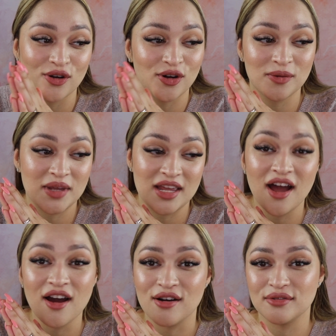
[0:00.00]
turning me
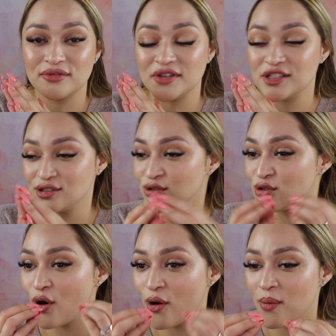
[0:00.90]
off. It's
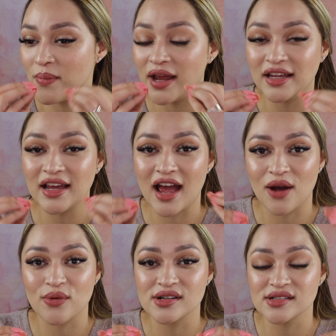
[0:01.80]
not many
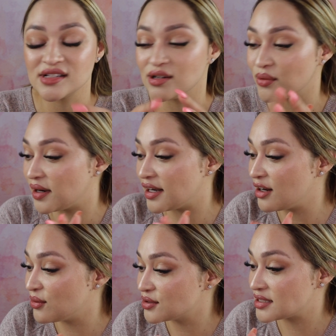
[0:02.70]
hours. It
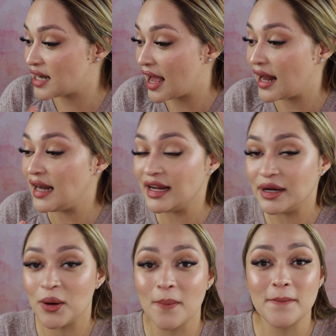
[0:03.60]
already looks like a
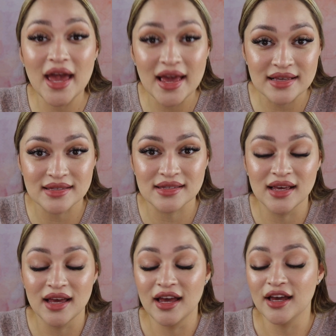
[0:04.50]
little mess.
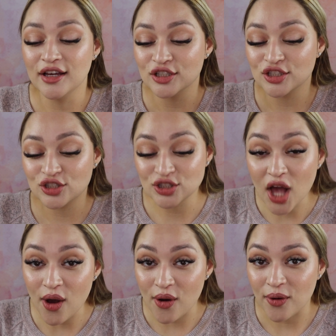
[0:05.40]

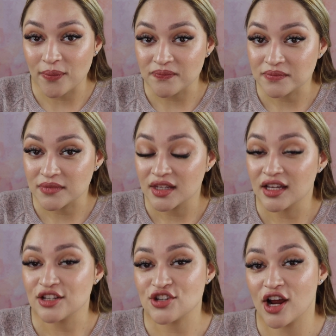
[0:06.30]
So,
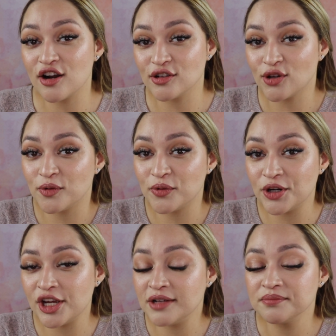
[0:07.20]
Charlotte
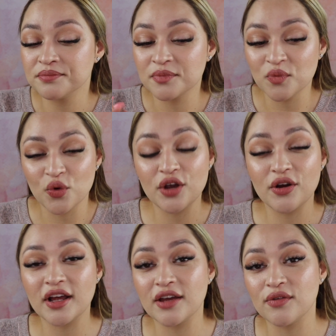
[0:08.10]
Tilbury, we're
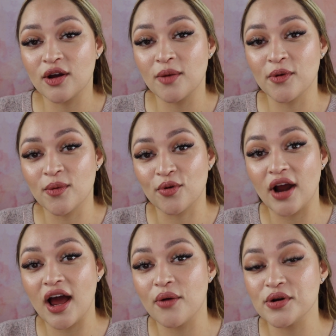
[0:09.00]
gonna give you a couple of more
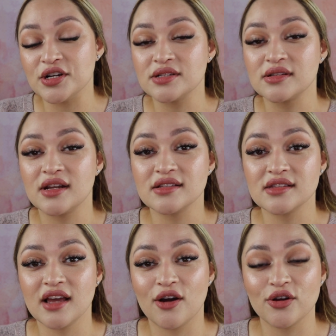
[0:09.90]
hours. Let's
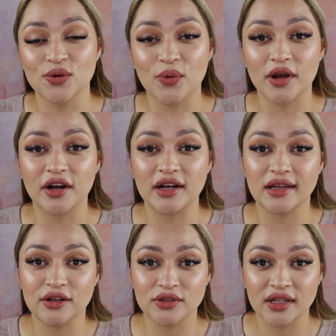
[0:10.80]
see how you wear at the
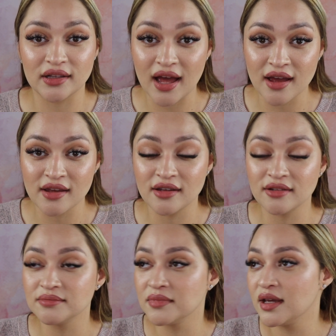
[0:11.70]
end of the night.